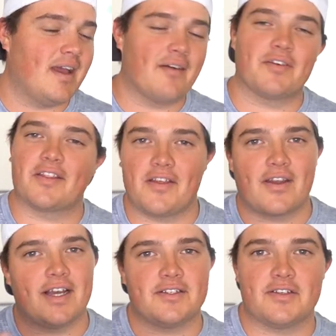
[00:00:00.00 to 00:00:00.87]
everything that
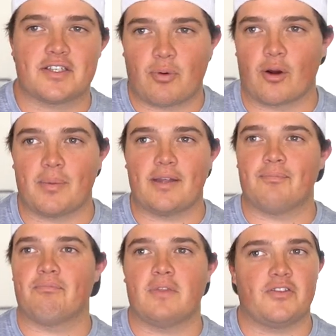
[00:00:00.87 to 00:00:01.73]
you guys do to support
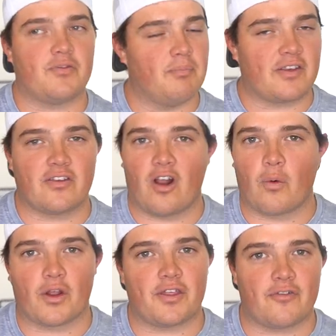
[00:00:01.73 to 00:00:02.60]
me, it makes it all
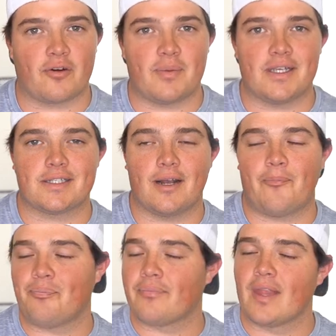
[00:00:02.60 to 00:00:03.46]
worth it for me. So
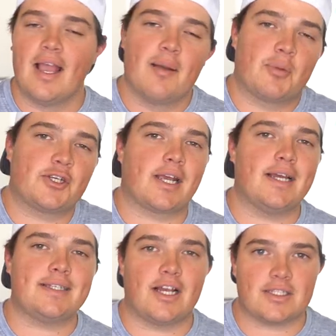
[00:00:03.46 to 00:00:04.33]
appreciate you
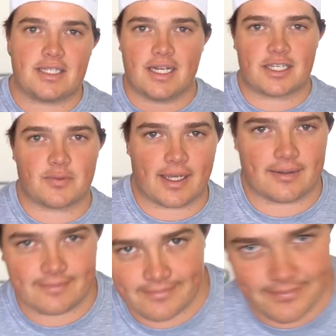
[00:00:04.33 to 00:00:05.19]
guys, and I'll see you next week.